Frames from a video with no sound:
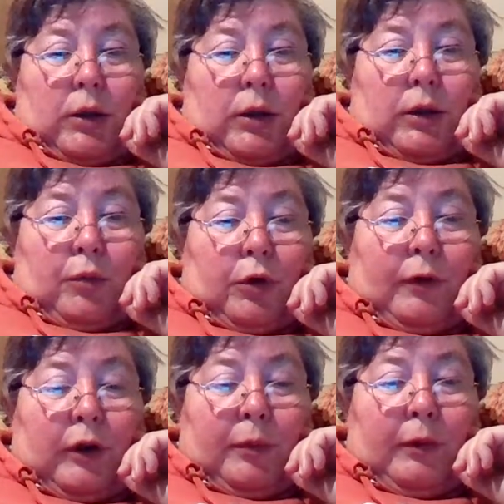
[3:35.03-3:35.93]
It would have
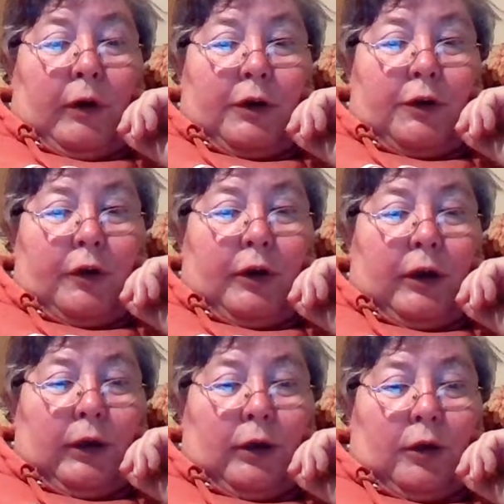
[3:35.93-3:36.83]
had to be registered in
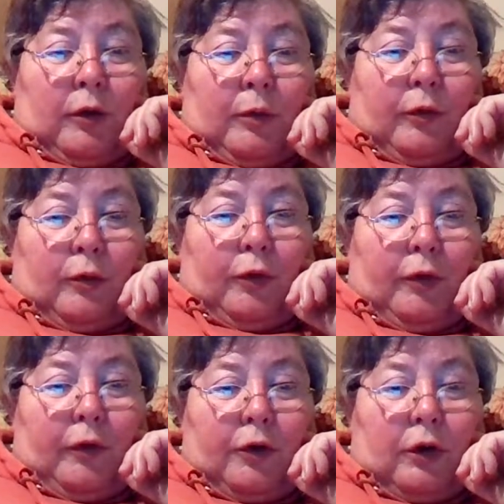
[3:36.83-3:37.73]
England, but of
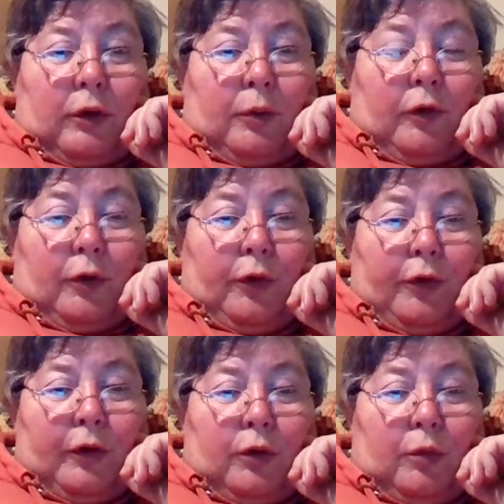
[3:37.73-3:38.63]
course if the trunk was
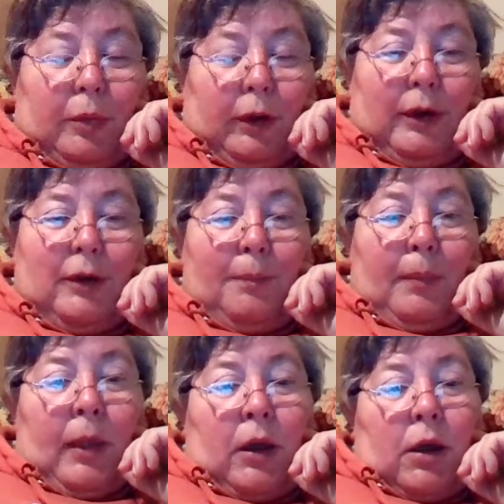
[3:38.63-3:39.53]
lost, it couldn't be.
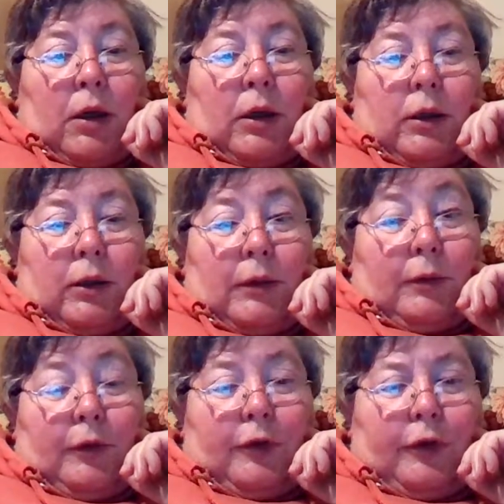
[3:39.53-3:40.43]

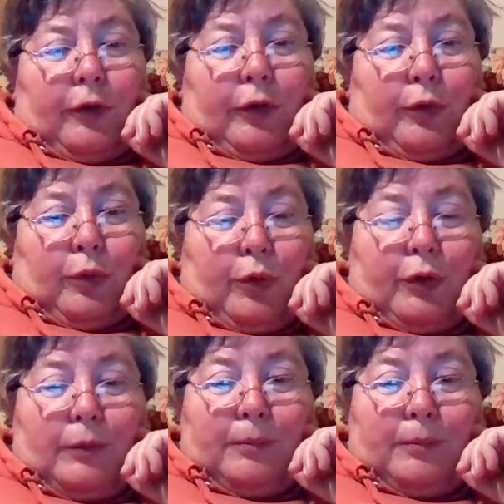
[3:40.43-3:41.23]
It's just a thought.